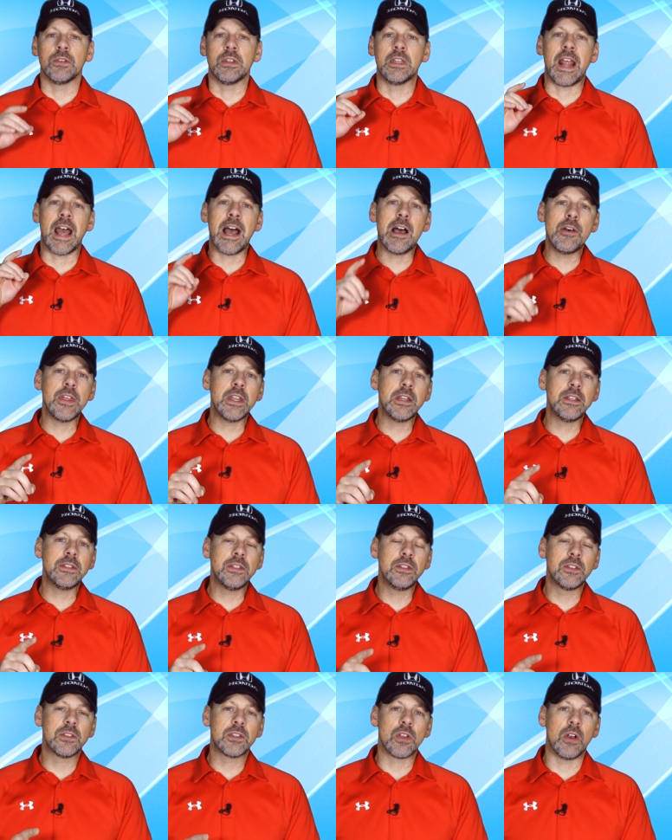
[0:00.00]
now that
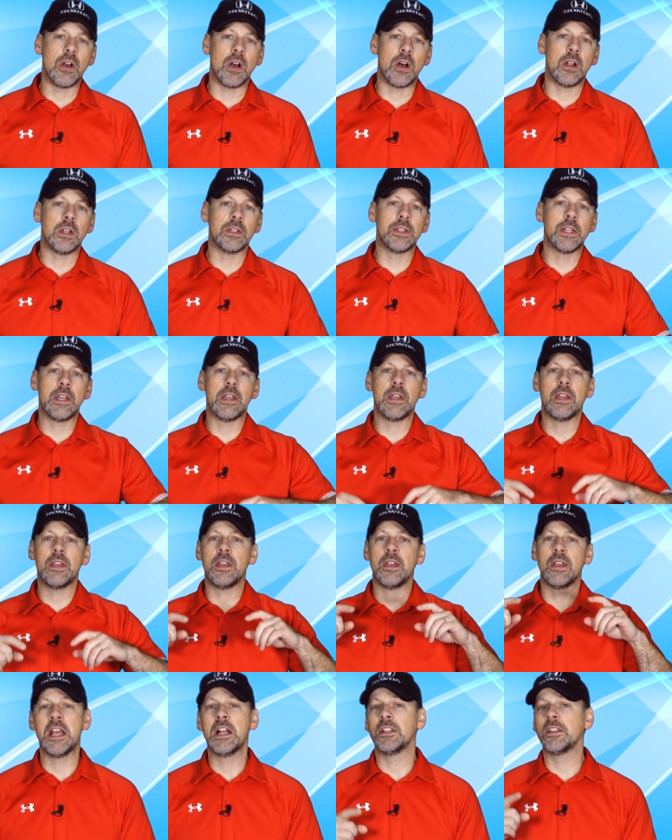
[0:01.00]
it's installed,
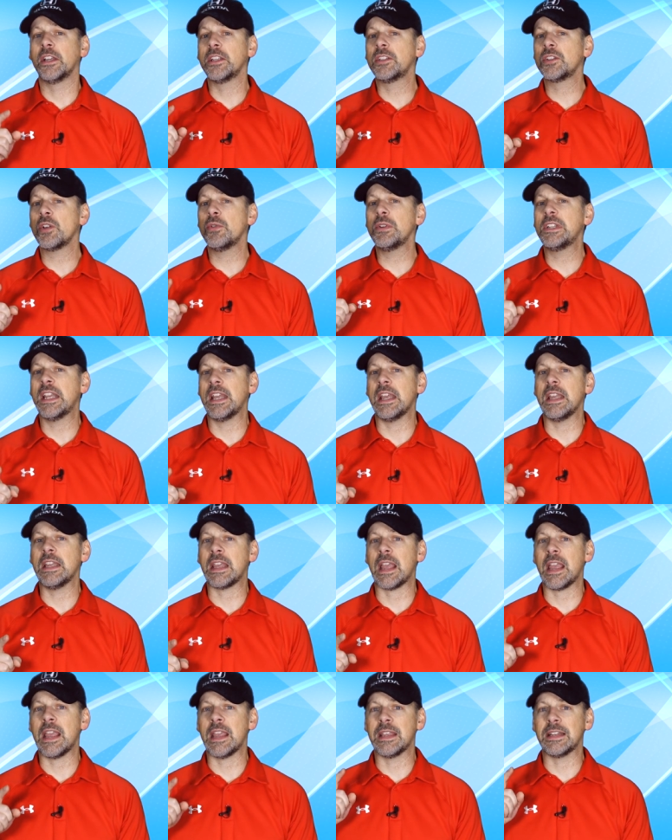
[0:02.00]
let's go
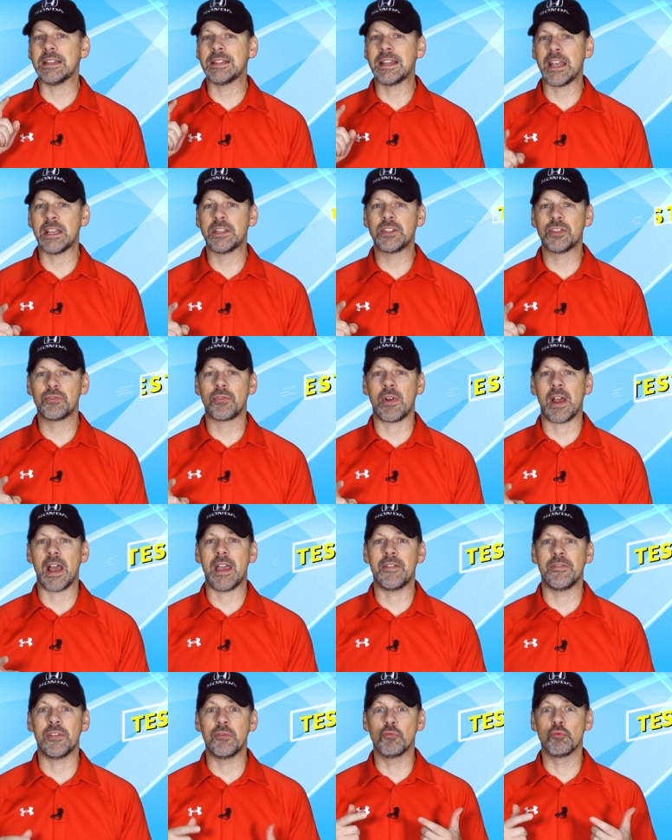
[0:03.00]
take a test
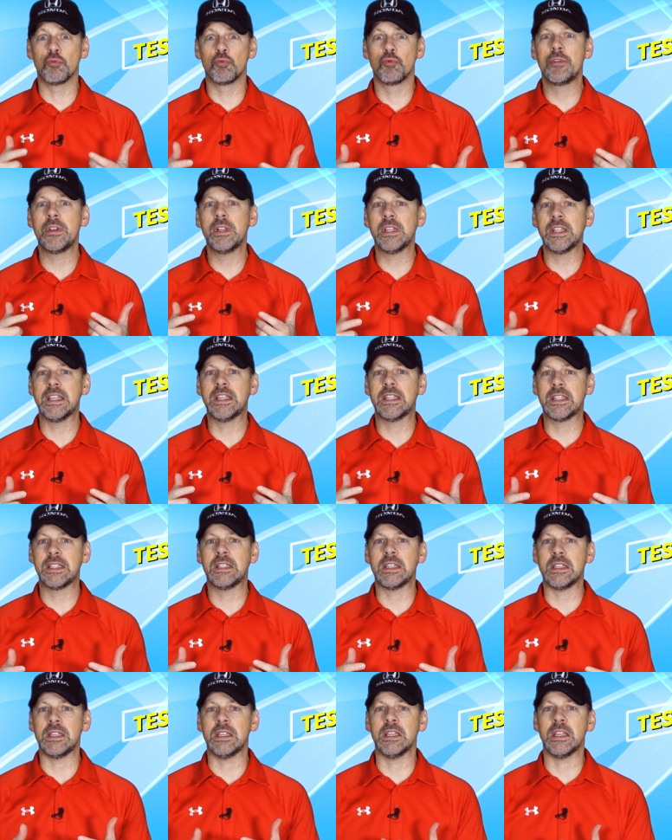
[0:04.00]
drive and really
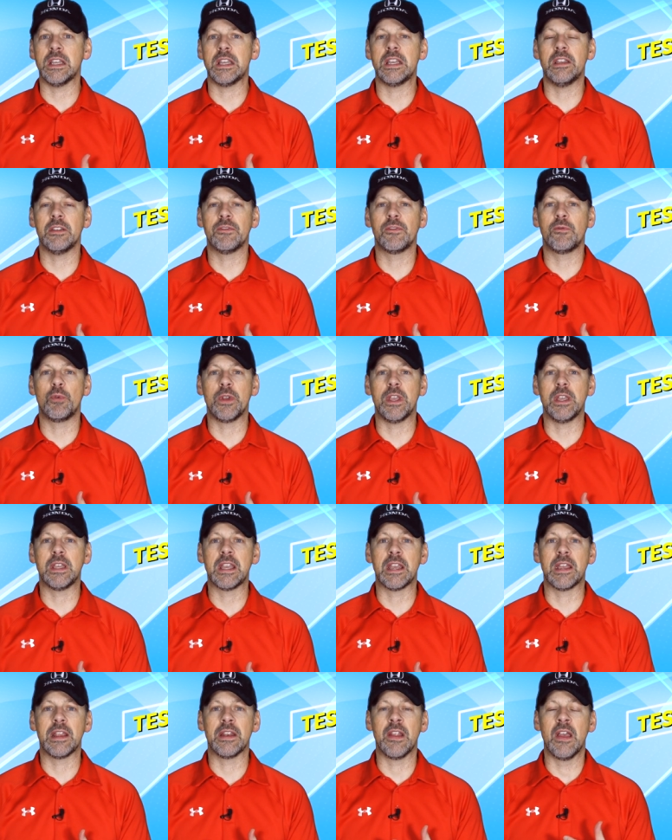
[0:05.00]
see if we
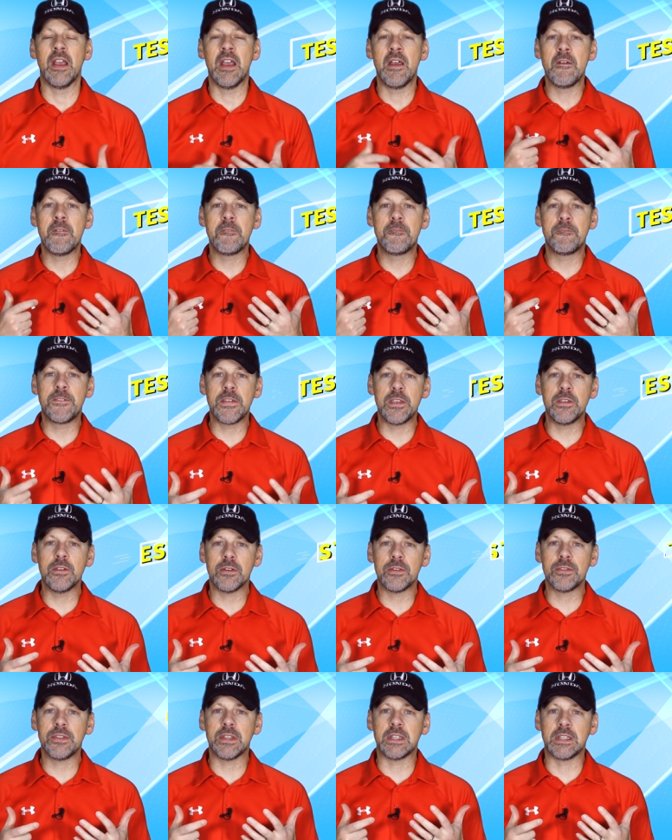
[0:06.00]
can
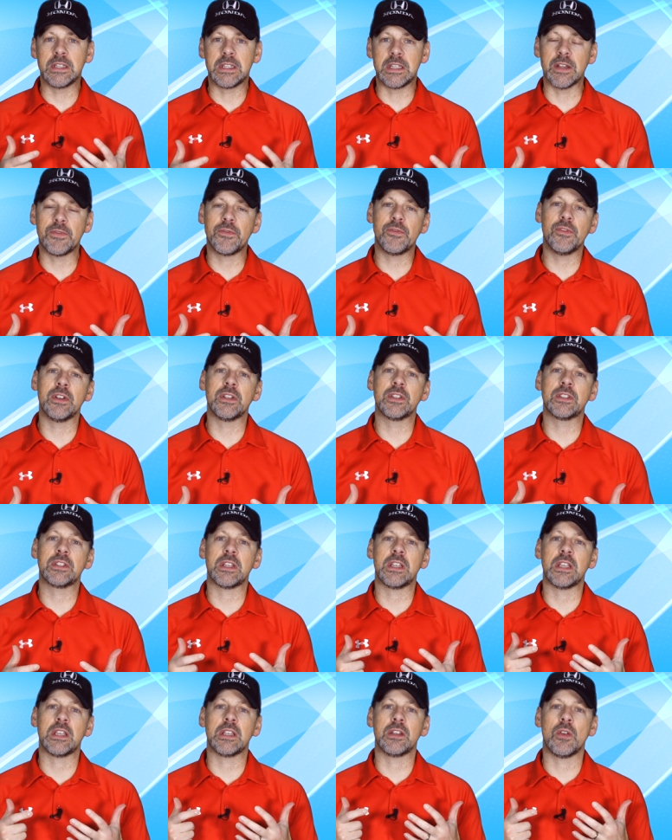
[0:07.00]
feel the difference
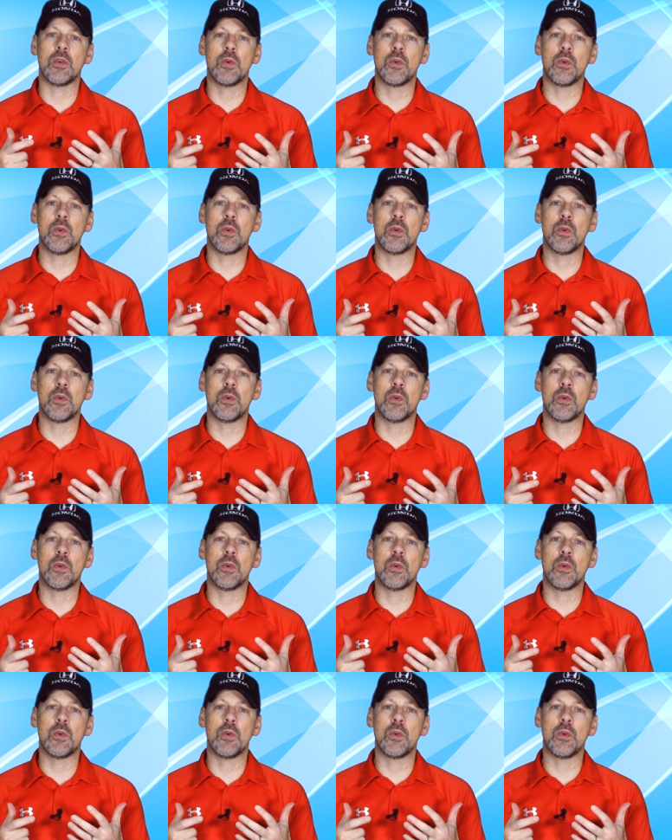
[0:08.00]
in